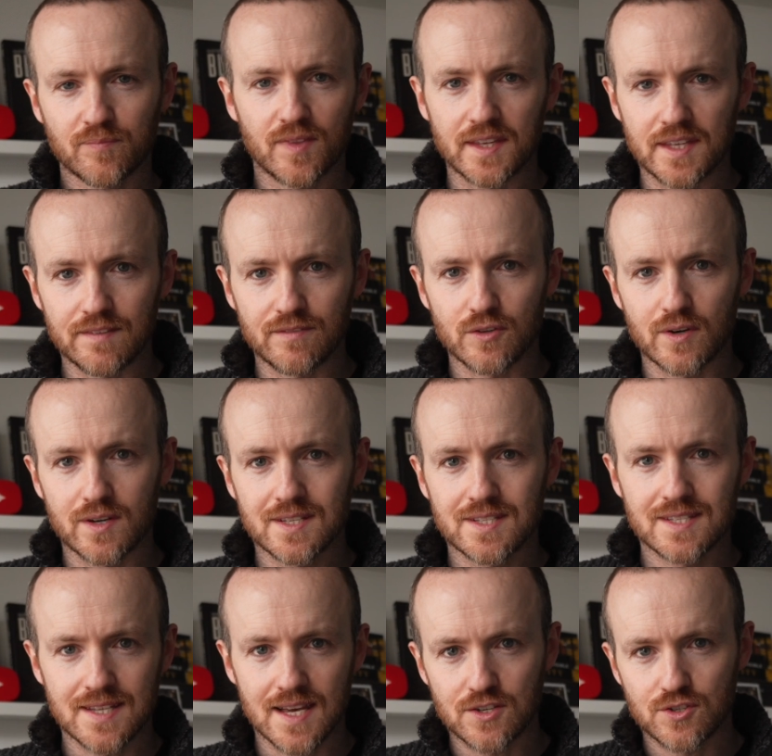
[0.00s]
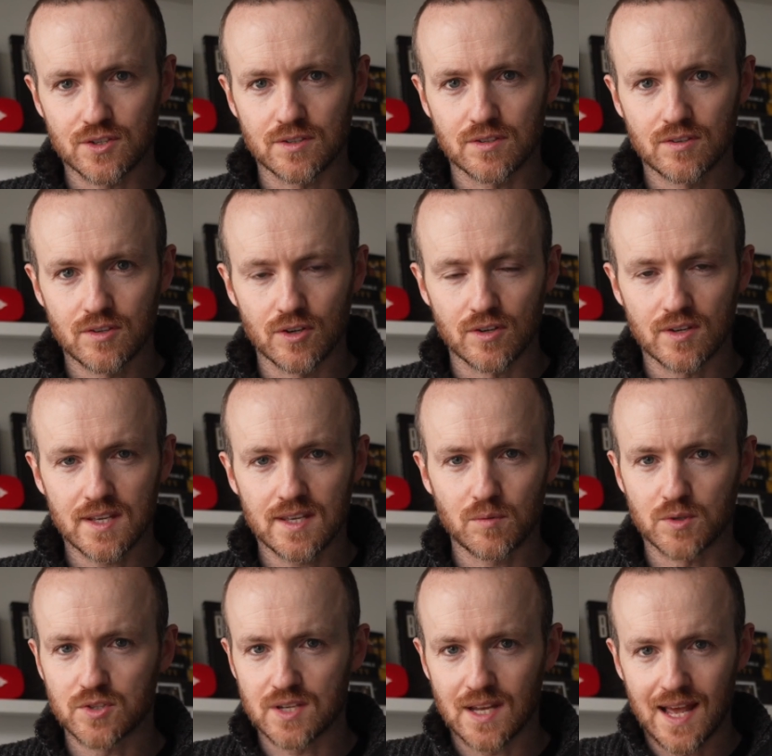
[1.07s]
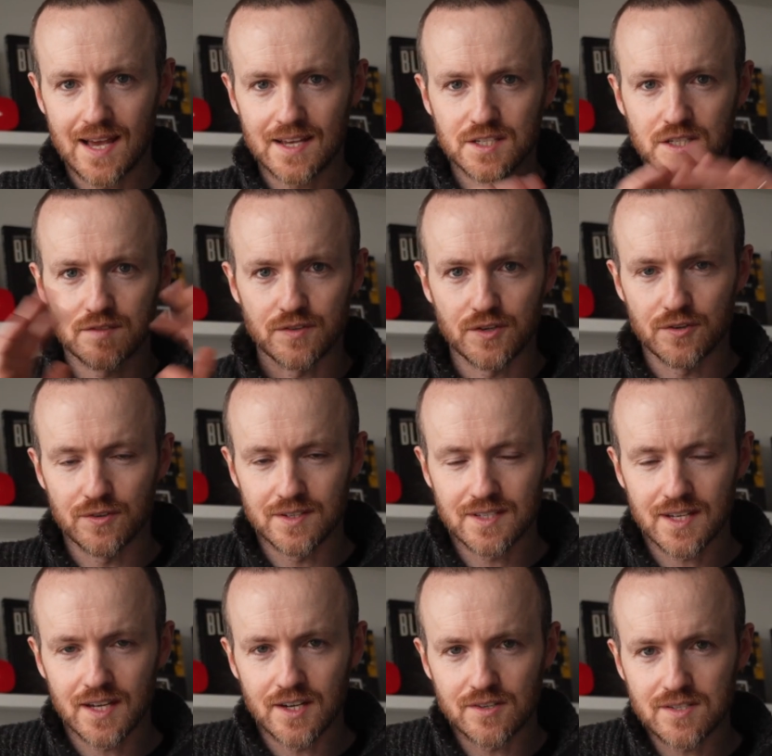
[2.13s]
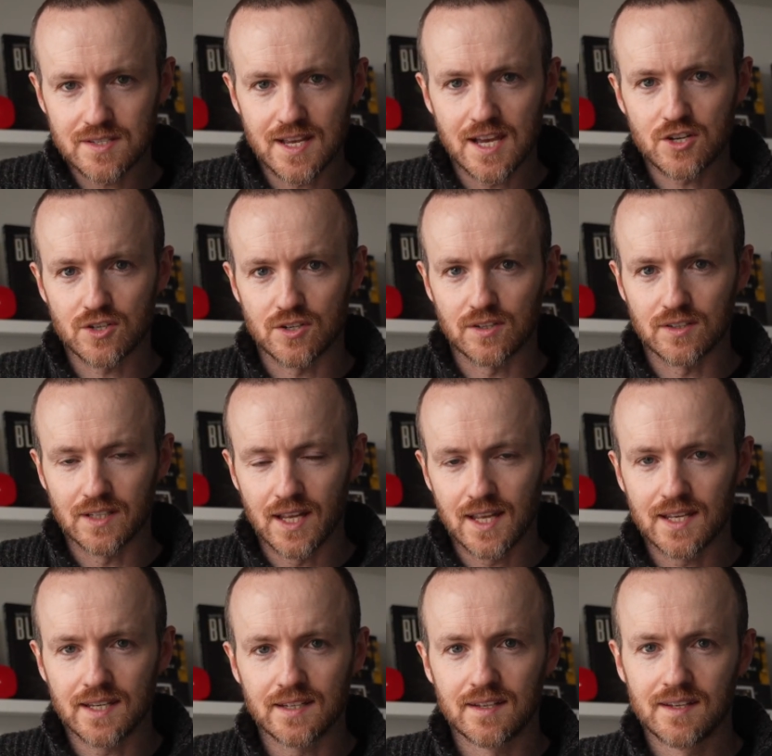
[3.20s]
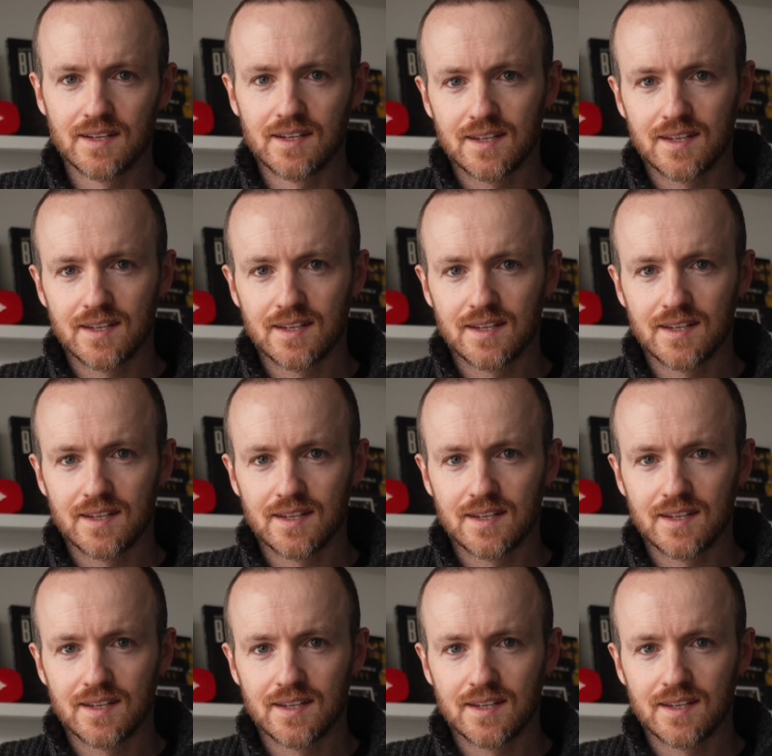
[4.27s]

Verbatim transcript: they give you a session cookie which lasts for your entire session online.